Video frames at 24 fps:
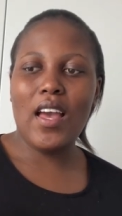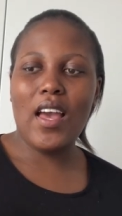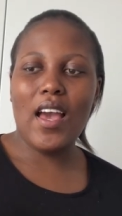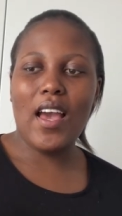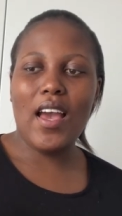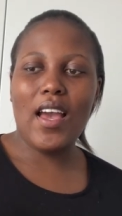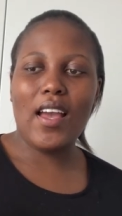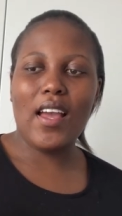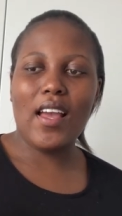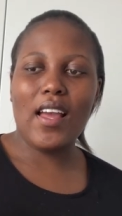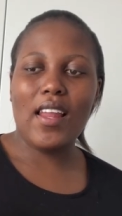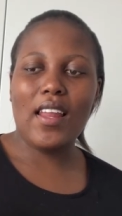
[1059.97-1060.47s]

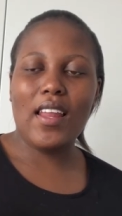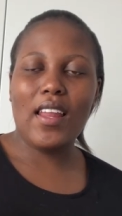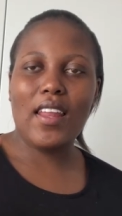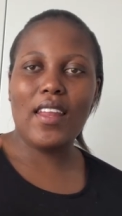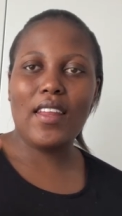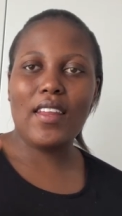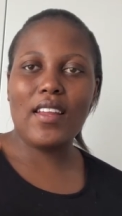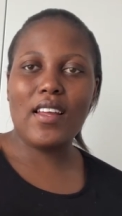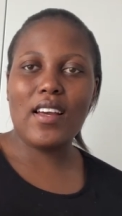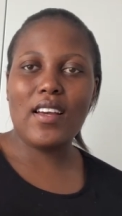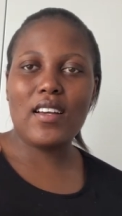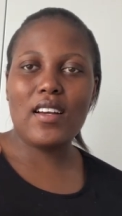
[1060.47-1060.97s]

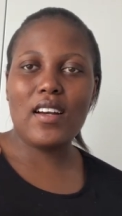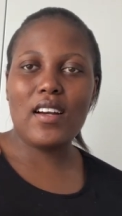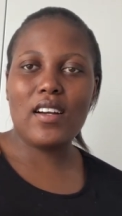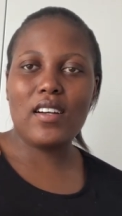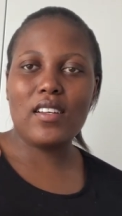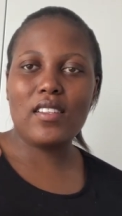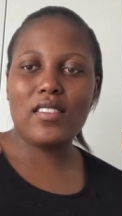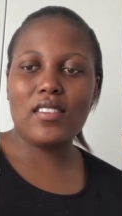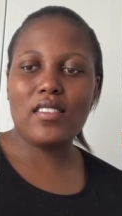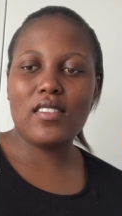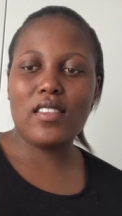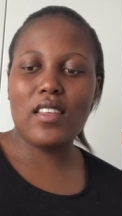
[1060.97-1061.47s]
and uh
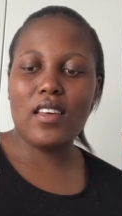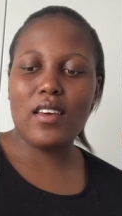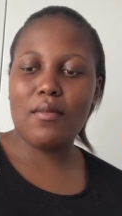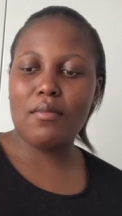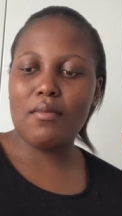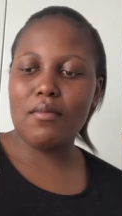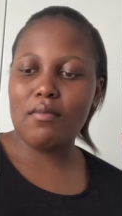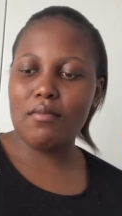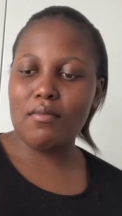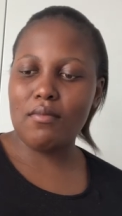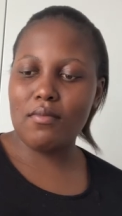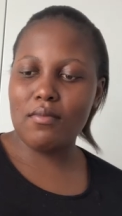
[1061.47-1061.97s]

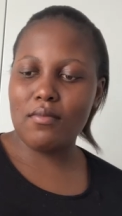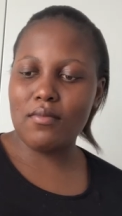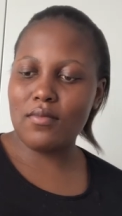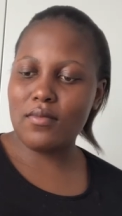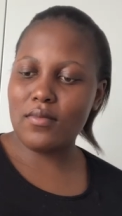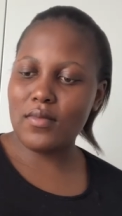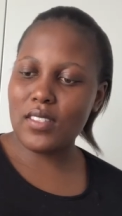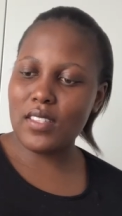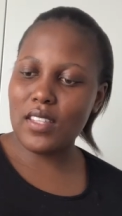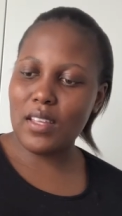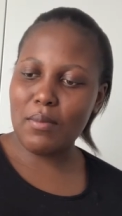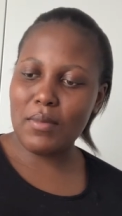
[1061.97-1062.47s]
stem
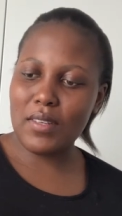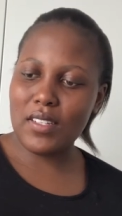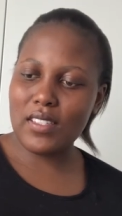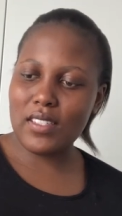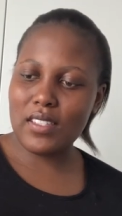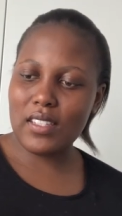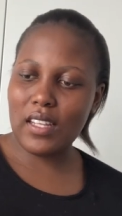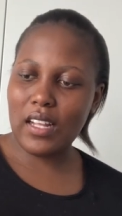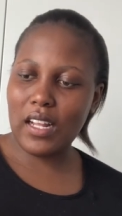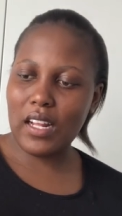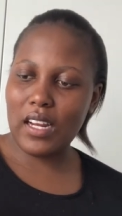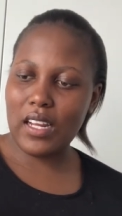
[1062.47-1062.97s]

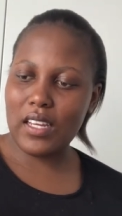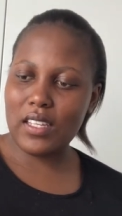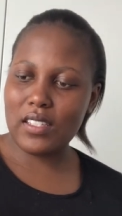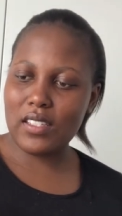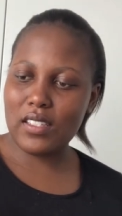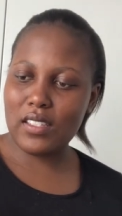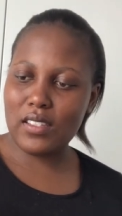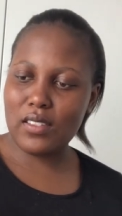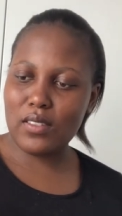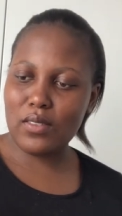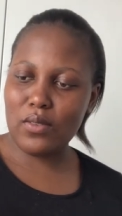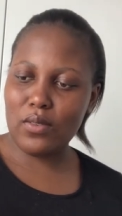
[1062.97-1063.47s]
stemless
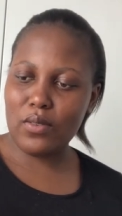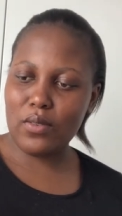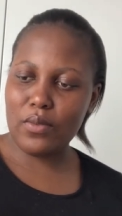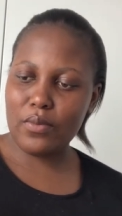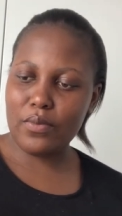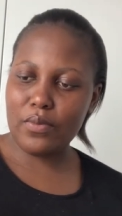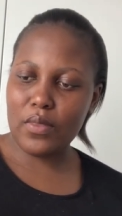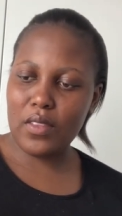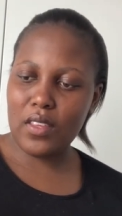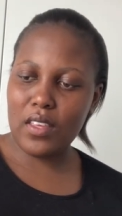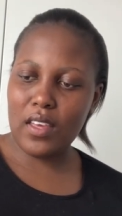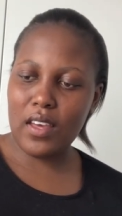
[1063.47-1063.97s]
glasses or
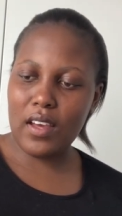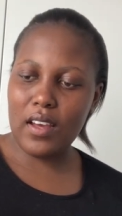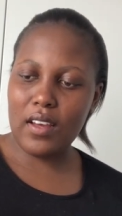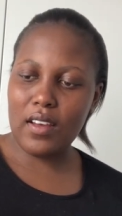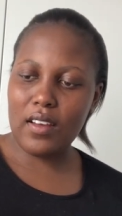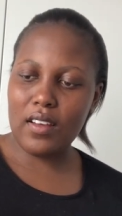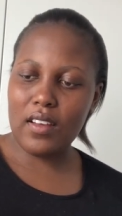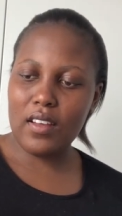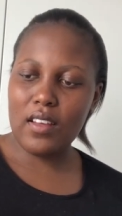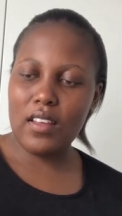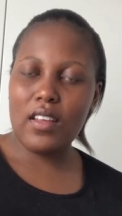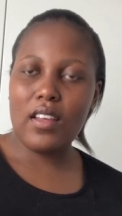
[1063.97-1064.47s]

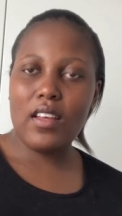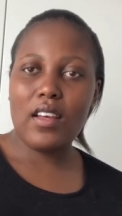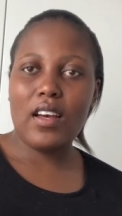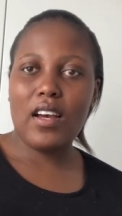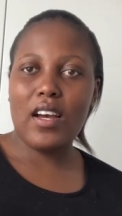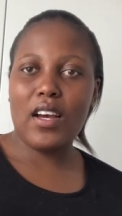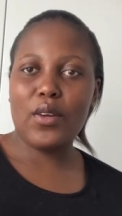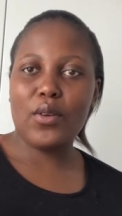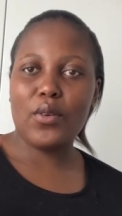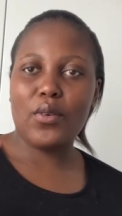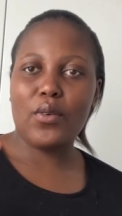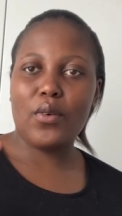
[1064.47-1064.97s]
yeah
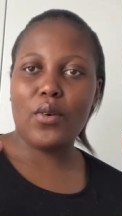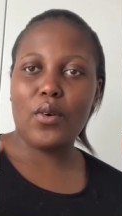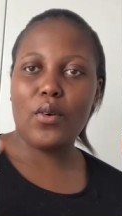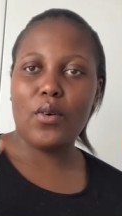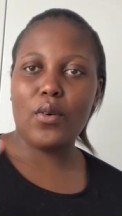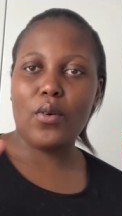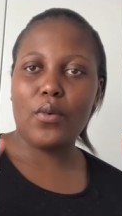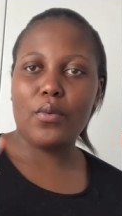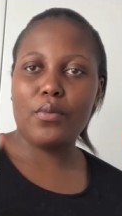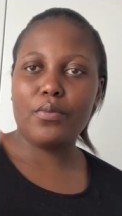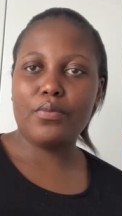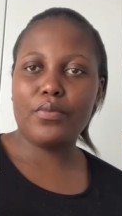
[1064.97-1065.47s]
i don't know
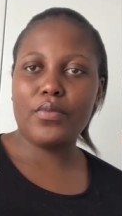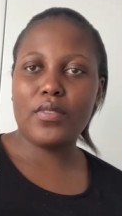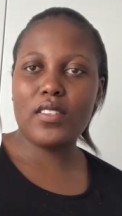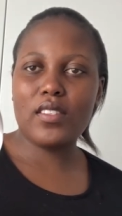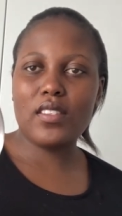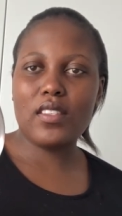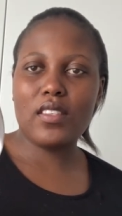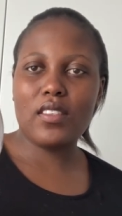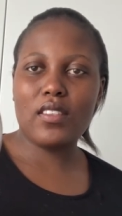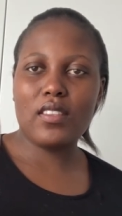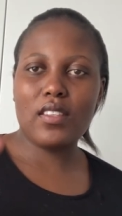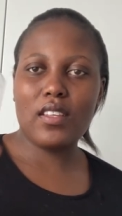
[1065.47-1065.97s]

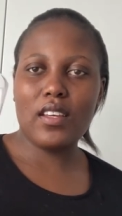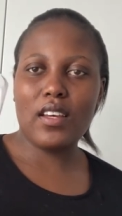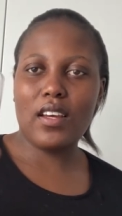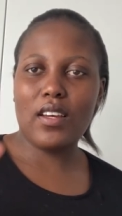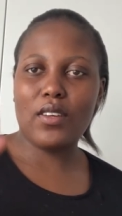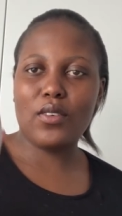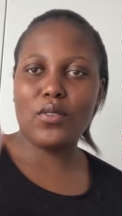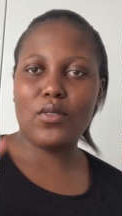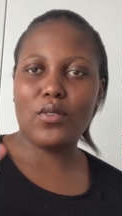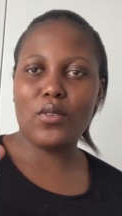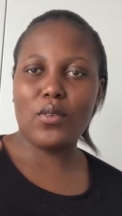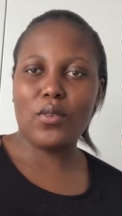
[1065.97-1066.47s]
i
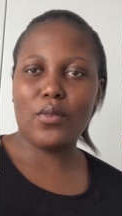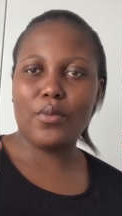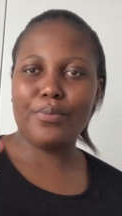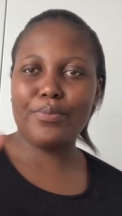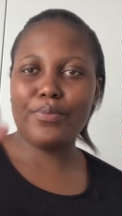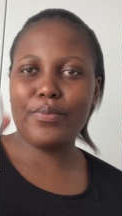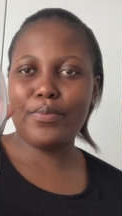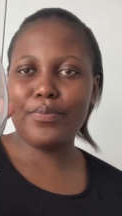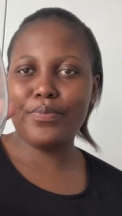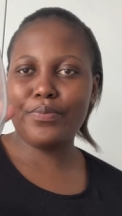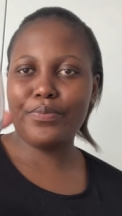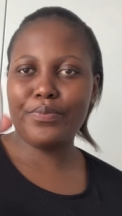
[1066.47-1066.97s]
don't know
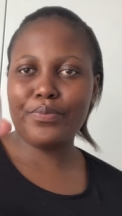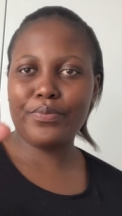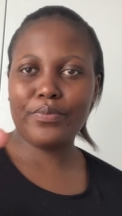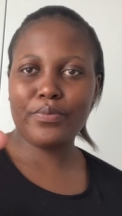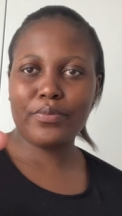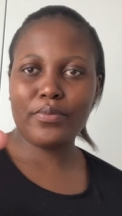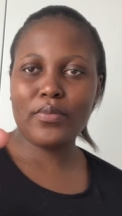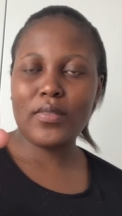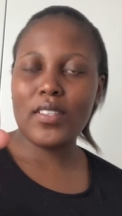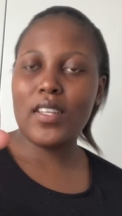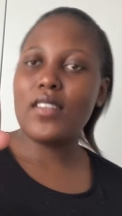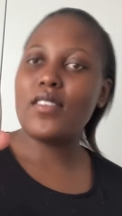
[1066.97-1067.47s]

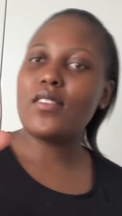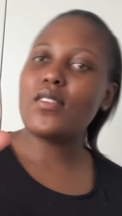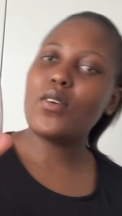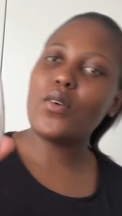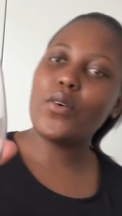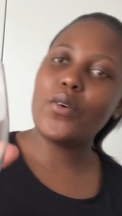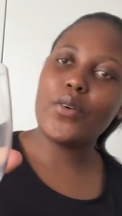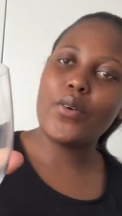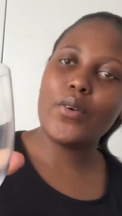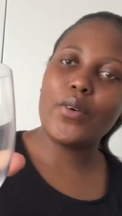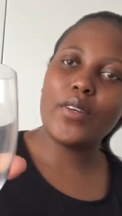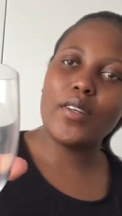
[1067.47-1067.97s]

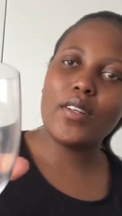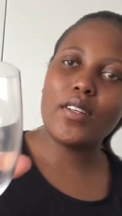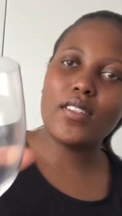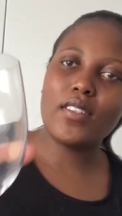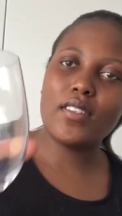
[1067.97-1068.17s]
so